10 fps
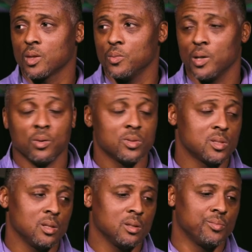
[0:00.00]
I mean, that
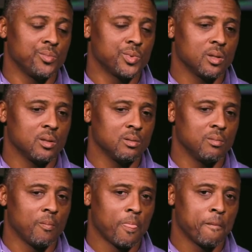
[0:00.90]
was it. So,
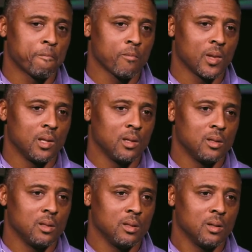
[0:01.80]

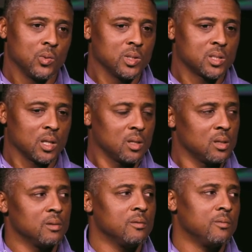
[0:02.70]
yeah, I wish I
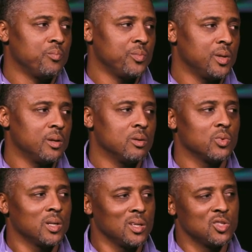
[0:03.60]
could have, you know,
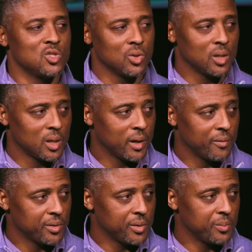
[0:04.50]
really enjoyed
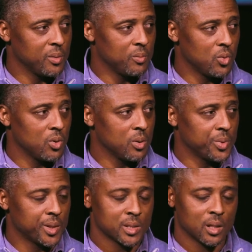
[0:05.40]
life a little bit more,
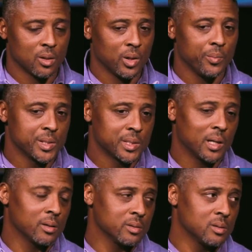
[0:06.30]
because I know I missed
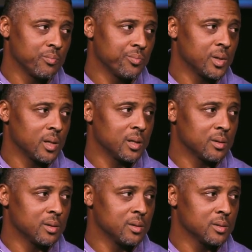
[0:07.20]
out on a lot
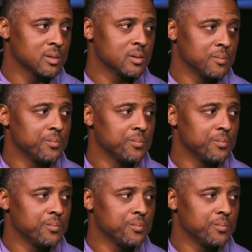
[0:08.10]
of things.